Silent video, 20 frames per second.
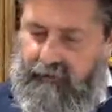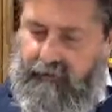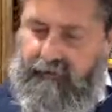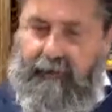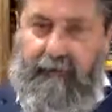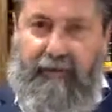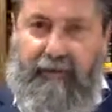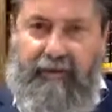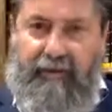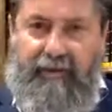
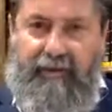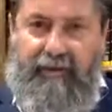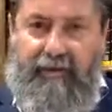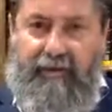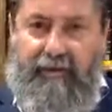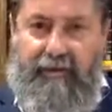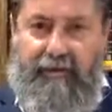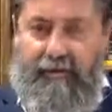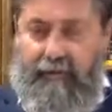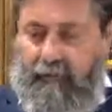Shabbat
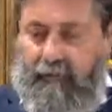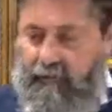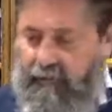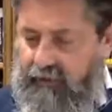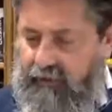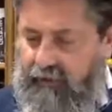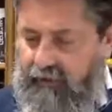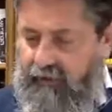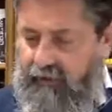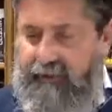Shalom, good
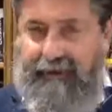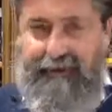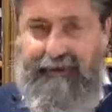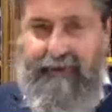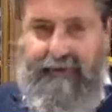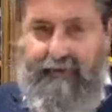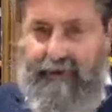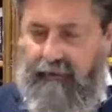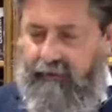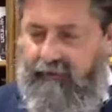Shabbos
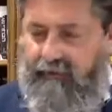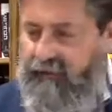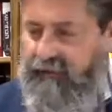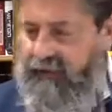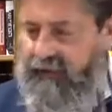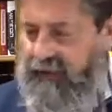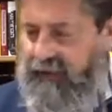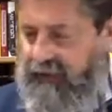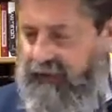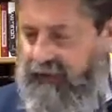to
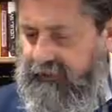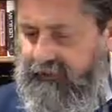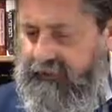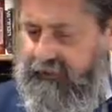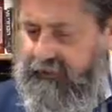everybody.